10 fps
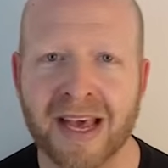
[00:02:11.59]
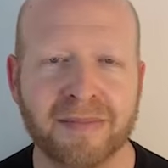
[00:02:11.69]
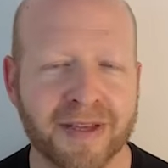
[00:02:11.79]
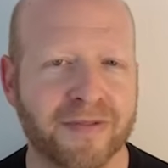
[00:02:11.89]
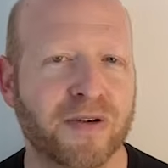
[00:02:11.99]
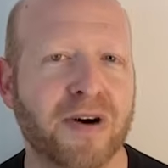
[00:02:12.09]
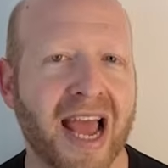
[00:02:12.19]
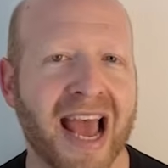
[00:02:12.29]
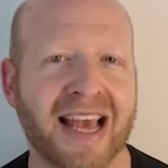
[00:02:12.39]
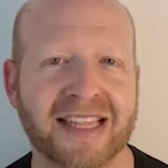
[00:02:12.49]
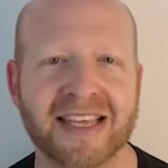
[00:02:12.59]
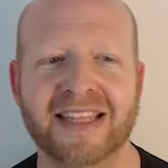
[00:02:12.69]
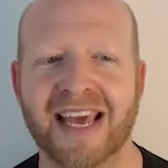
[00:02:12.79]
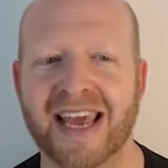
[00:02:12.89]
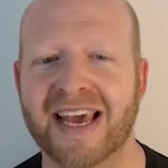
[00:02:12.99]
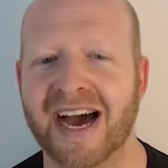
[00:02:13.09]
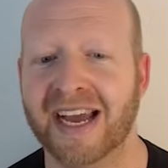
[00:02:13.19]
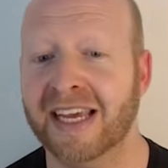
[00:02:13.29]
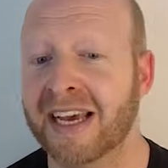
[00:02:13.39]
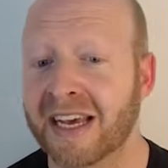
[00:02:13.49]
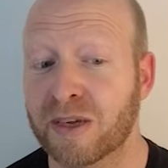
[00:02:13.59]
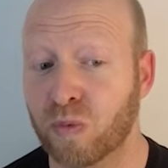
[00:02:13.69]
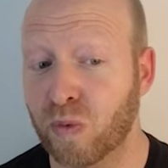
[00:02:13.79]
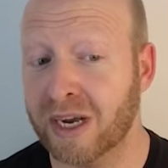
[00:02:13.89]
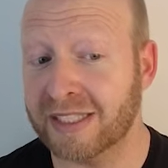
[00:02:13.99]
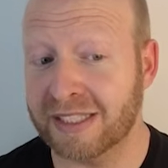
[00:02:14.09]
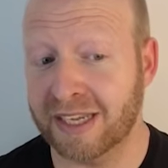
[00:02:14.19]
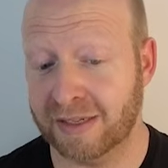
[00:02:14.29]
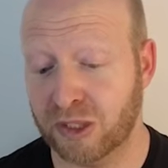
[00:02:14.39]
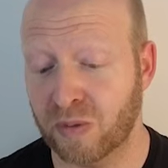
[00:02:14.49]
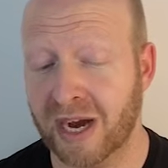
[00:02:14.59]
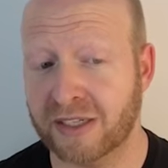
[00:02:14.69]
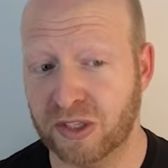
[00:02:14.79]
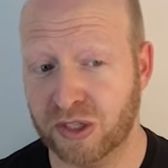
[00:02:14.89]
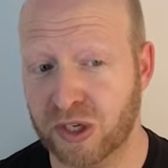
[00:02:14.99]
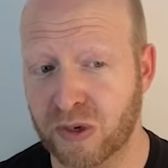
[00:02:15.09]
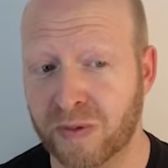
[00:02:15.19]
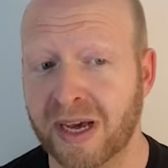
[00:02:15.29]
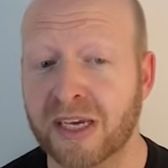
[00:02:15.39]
before asking the AI what you want to do,